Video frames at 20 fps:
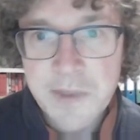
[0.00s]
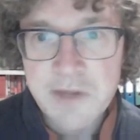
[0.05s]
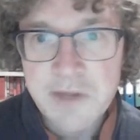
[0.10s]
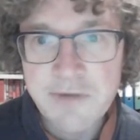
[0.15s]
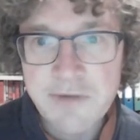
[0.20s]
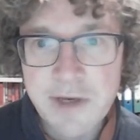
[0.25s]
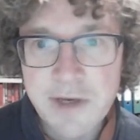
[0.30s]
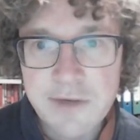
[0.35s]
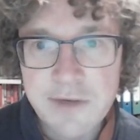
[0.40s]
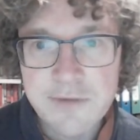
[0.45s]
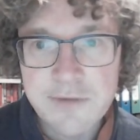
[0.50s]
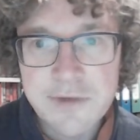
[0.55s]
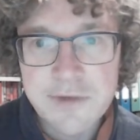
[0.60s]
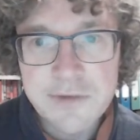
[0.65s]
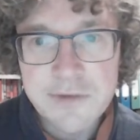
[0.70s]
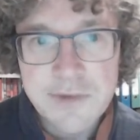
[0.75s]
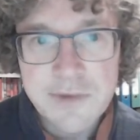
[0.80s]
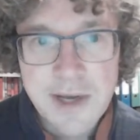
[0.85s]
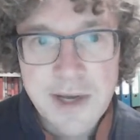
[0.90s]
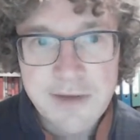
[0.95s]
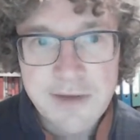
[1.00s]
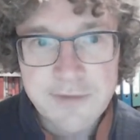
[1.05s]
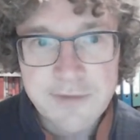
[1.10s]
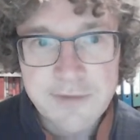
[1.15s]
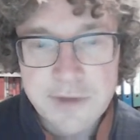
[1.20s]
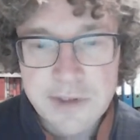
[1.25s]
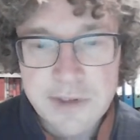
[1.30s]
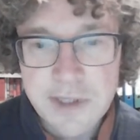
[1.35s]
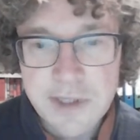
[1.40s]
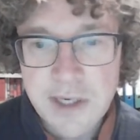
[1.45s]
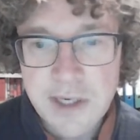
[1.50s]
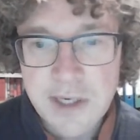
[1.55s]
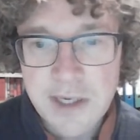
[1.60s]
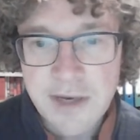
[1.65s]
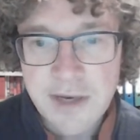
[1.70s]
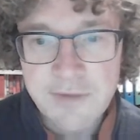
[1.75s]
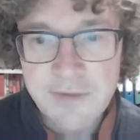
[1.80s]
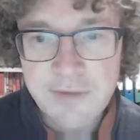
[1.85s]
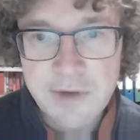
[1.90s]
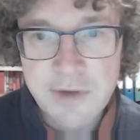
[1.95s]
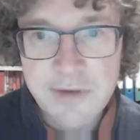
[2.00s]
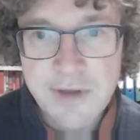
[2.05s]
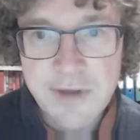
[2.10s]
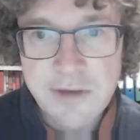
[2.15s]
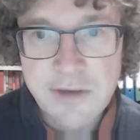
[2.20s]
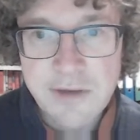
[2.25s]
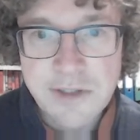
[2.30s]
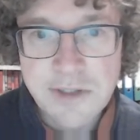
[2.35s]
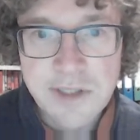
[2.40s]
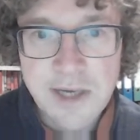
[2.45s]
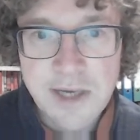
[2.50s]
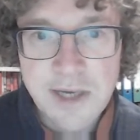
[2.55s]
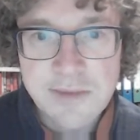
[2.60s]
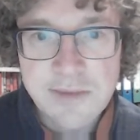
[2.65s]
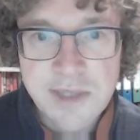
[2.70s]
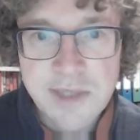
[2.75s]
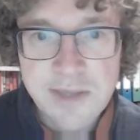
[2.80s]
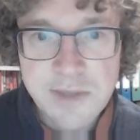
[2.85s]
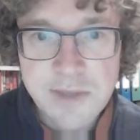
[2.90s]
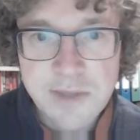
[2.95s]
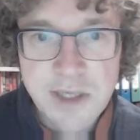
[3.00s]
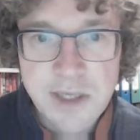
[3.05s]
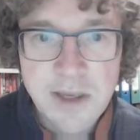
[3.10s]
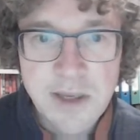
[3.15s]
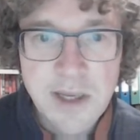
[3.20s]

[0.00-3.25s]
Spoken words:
the value of 2 after 1000 time steps.